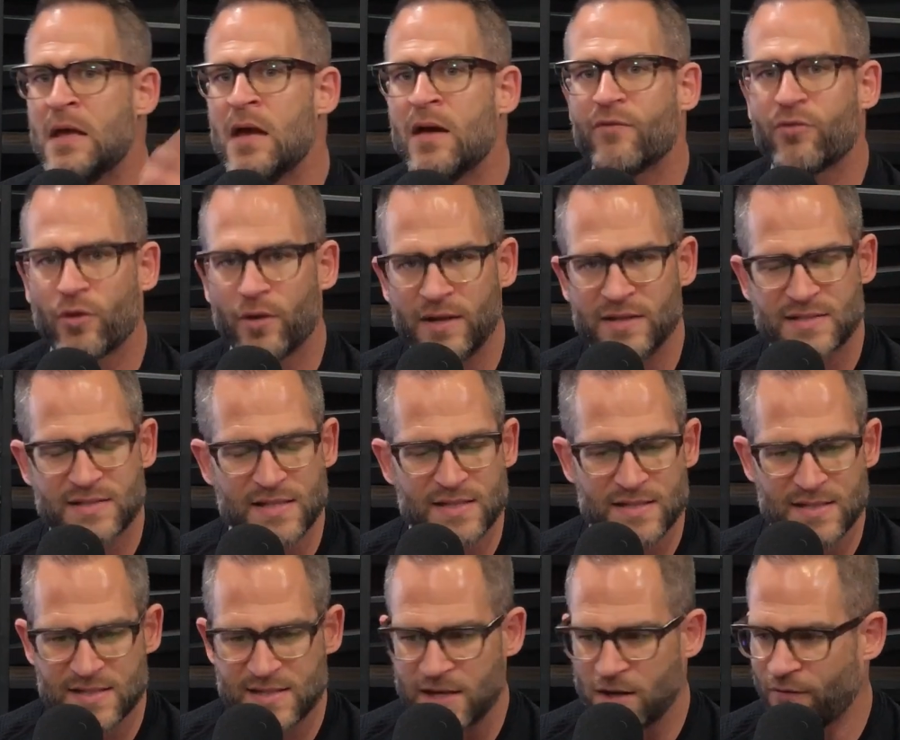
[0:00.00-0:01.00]
for instance,
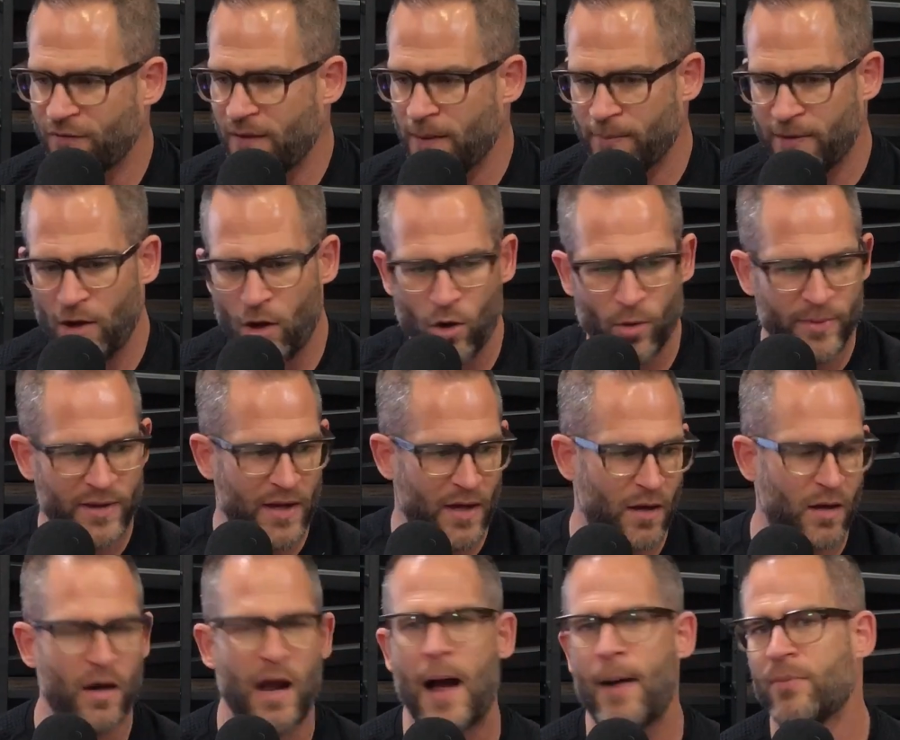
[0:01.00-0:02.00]
a single family home
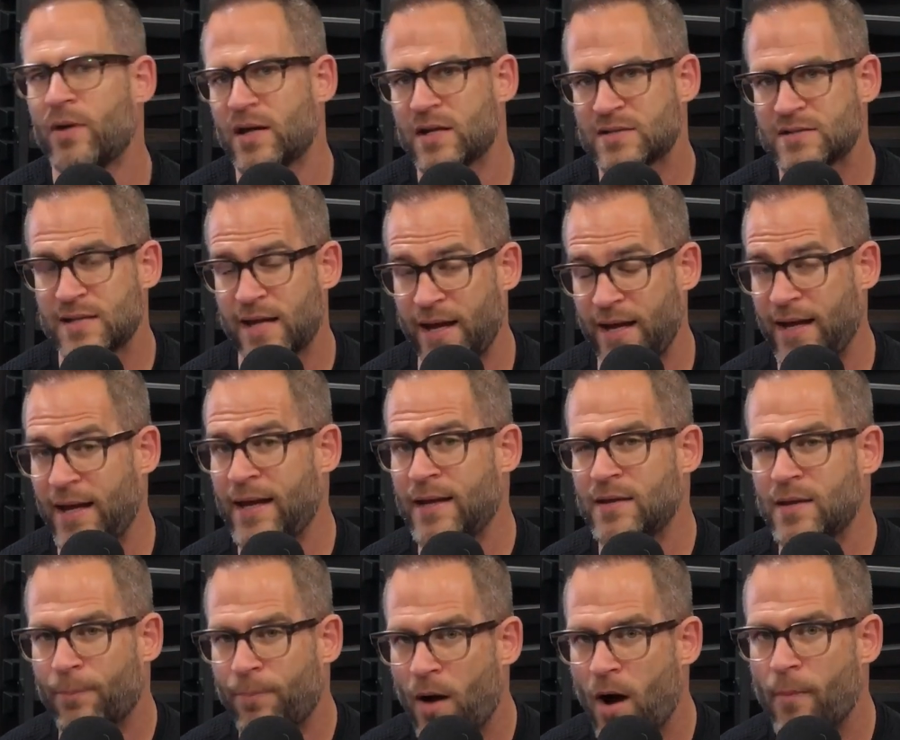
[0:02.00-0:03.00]
here, I'm going to say in
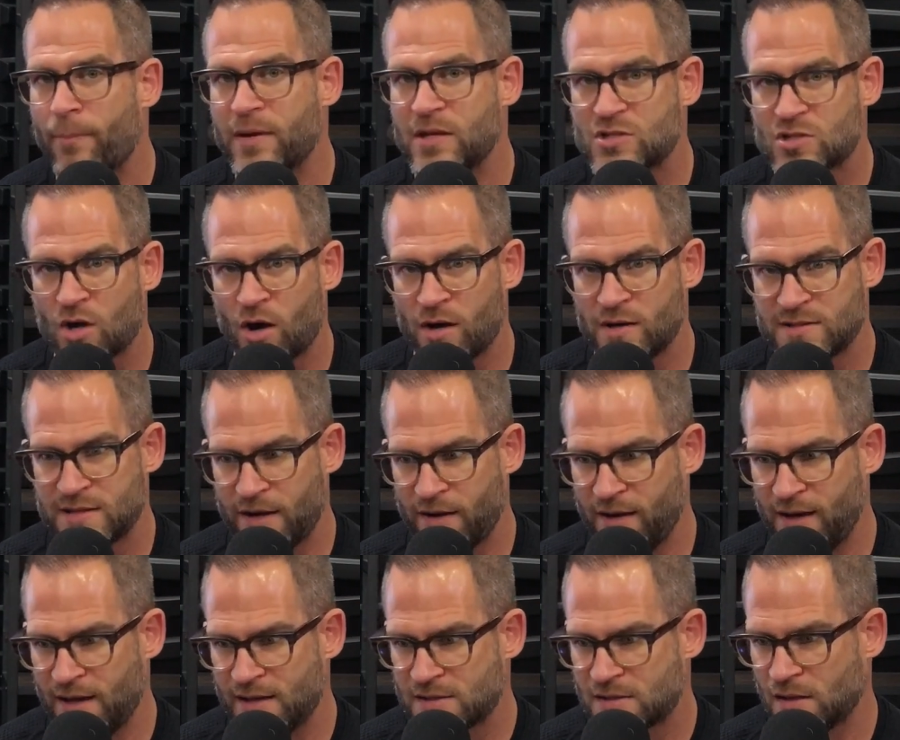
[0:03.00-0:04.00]
the Palm Beach Gardens
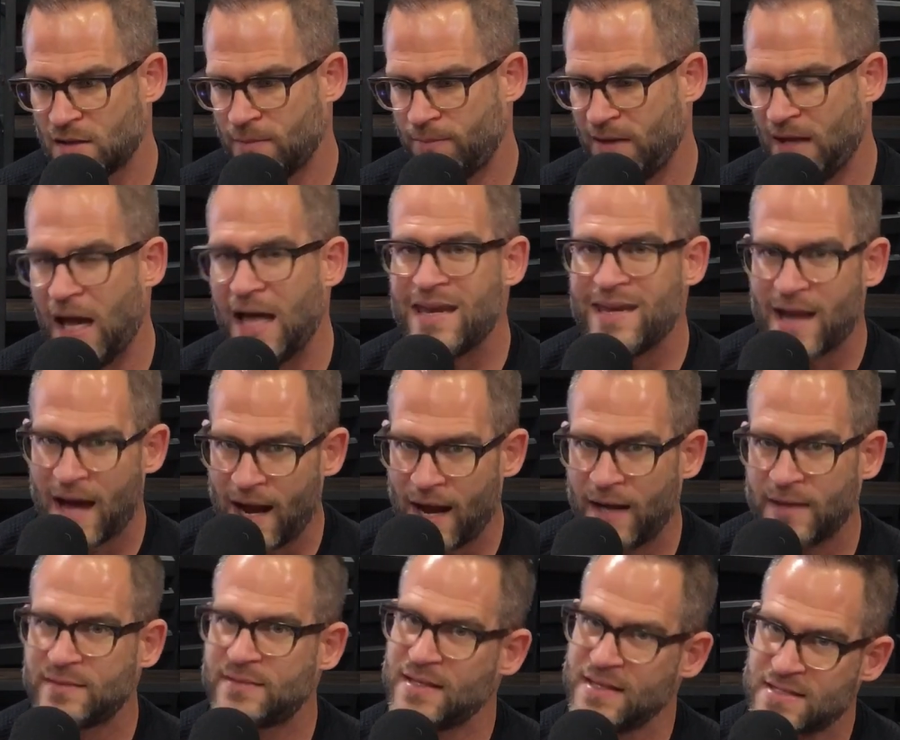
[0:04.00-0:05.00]
area is going to be a
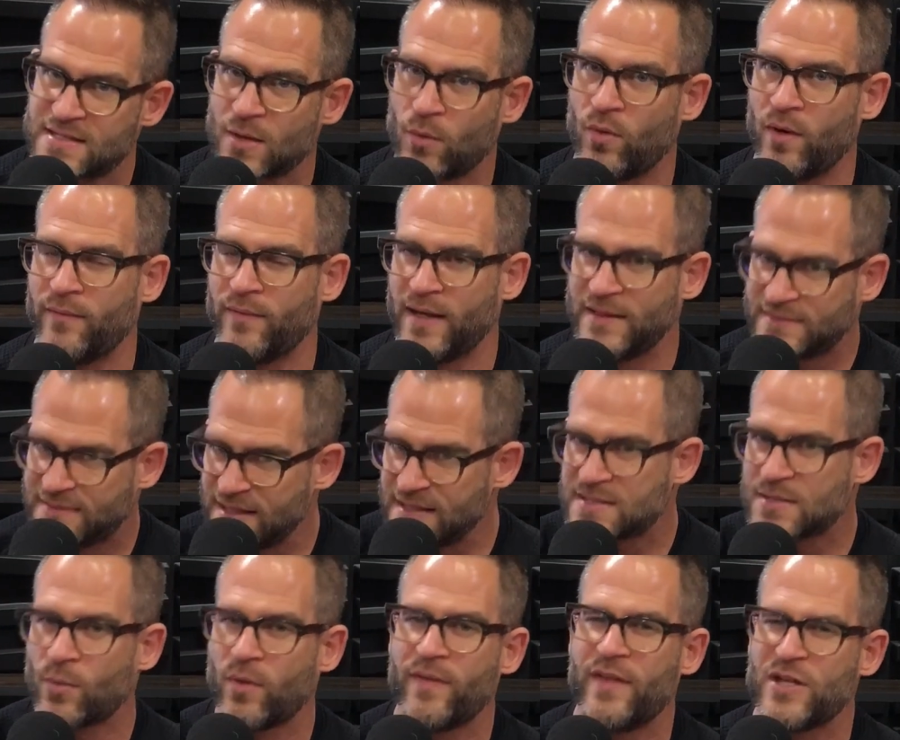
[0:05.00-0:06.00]
decent one
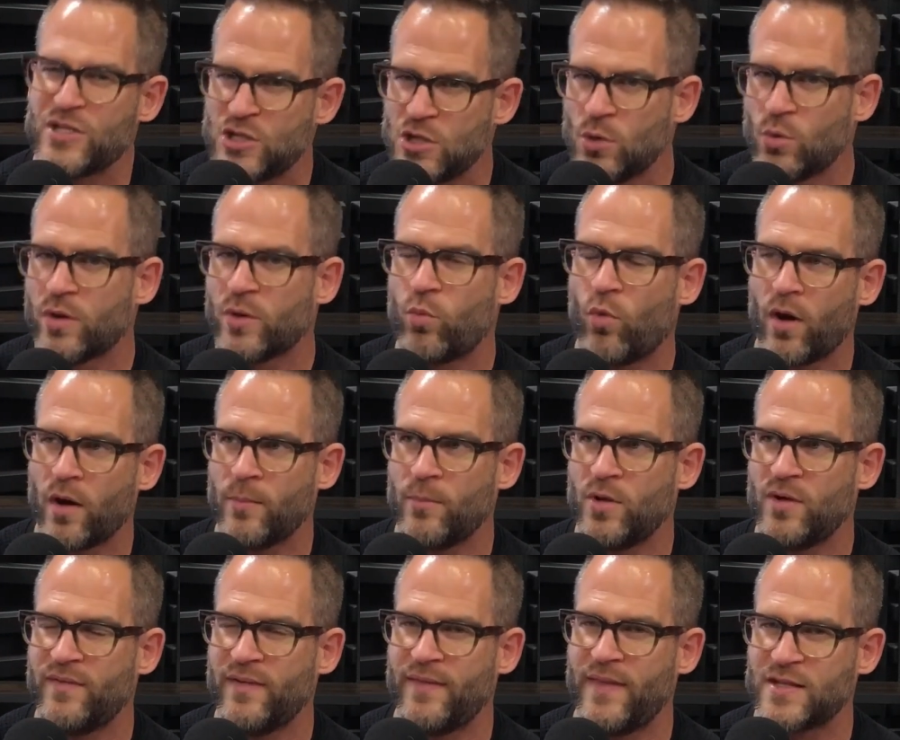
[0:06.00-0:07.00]
that you would want to
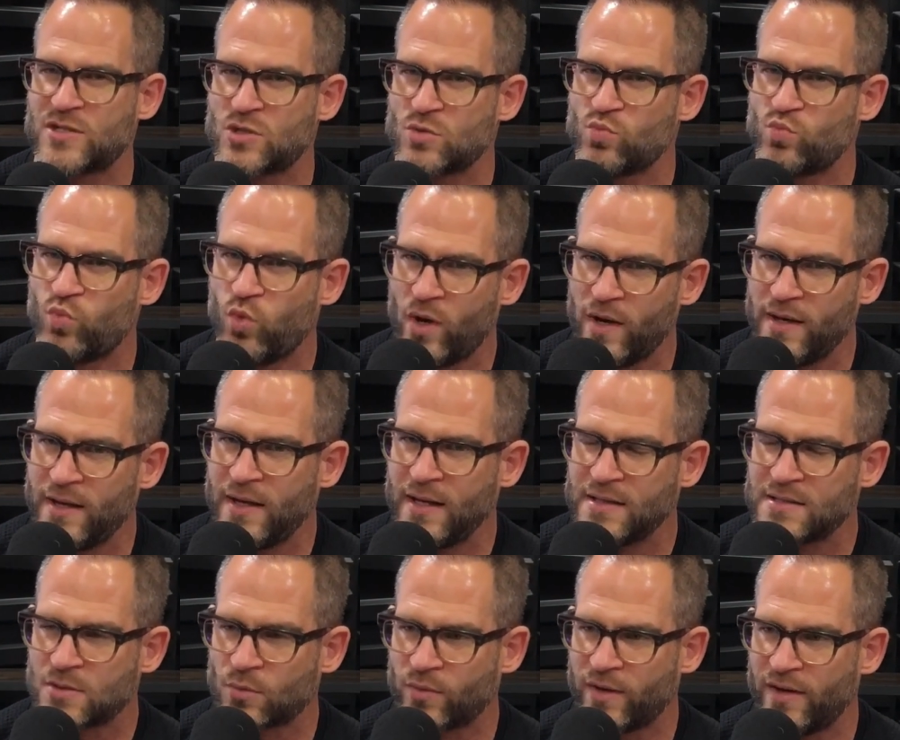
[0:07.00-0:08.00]
move in that you wouldn't need
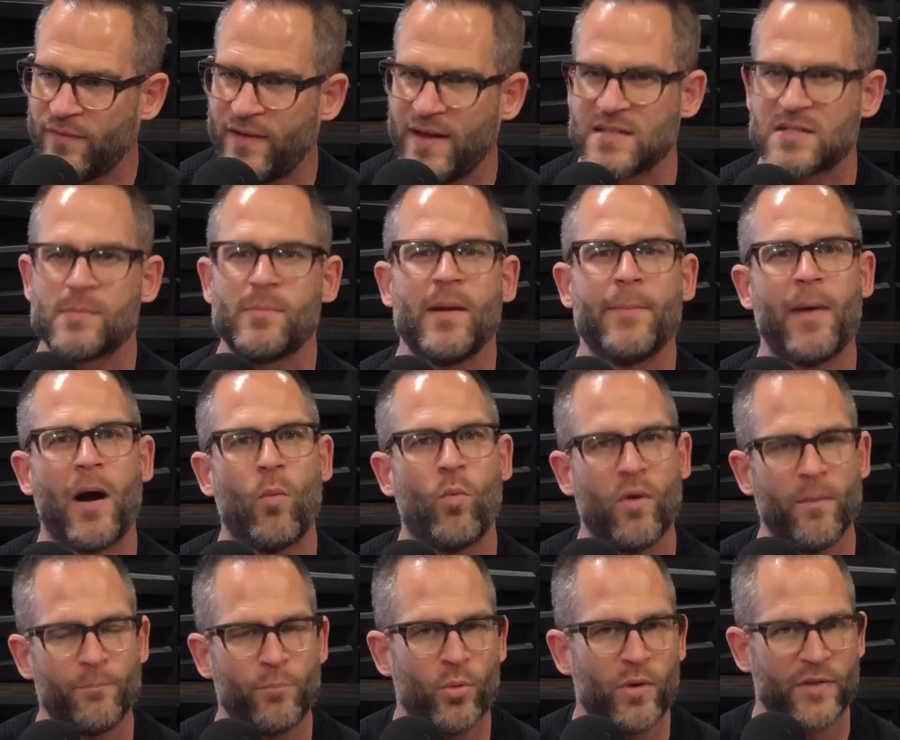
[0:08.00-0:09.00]
to renovate. It's going to be about
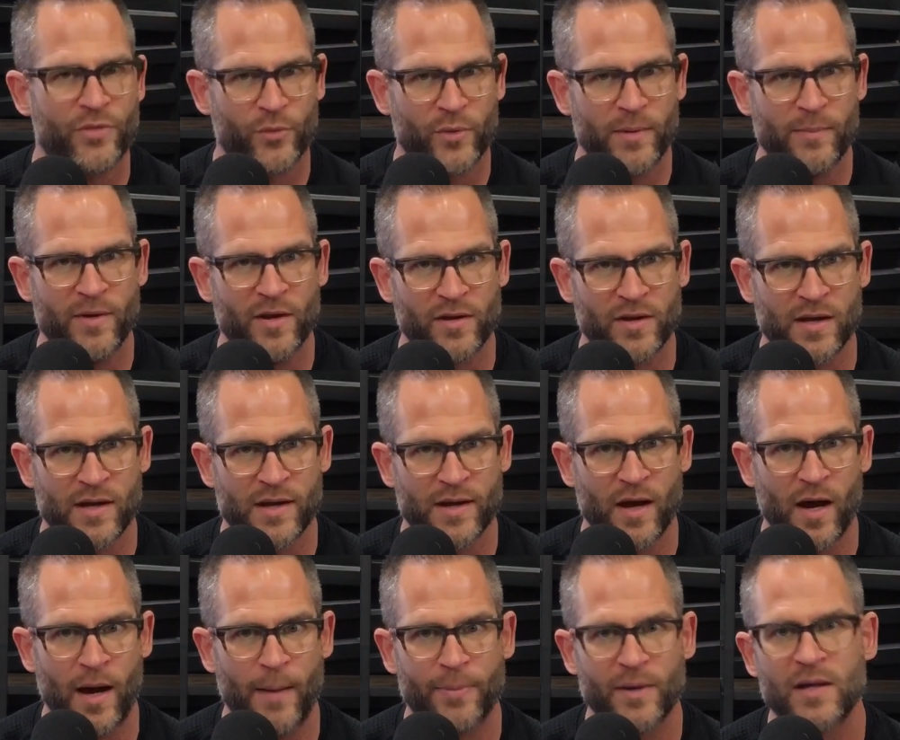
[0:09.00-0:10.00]
$1.3 million and
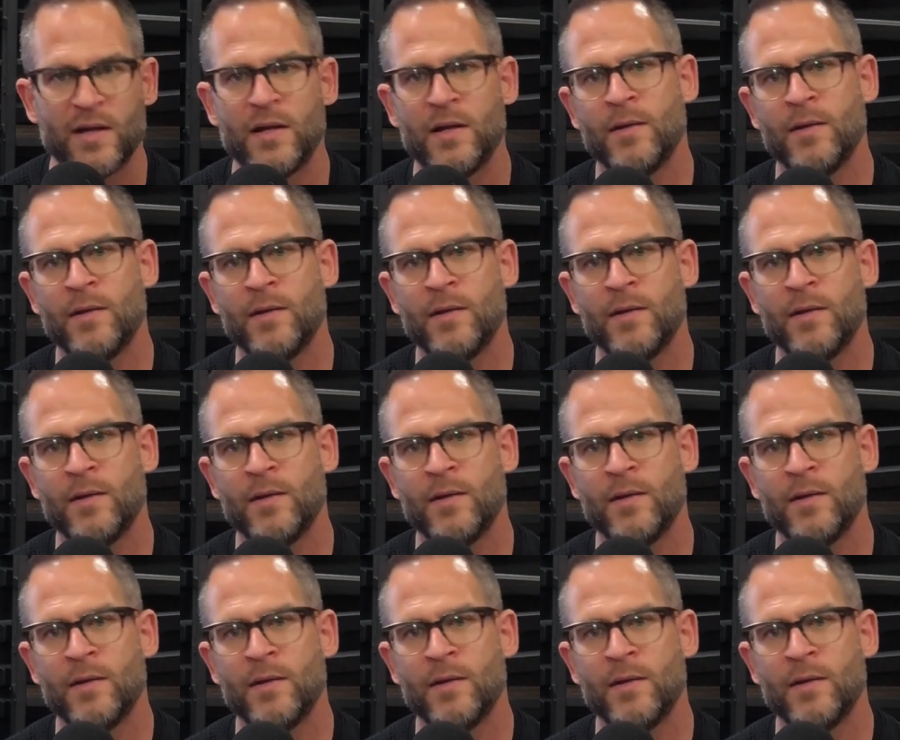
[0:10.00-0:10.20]
up.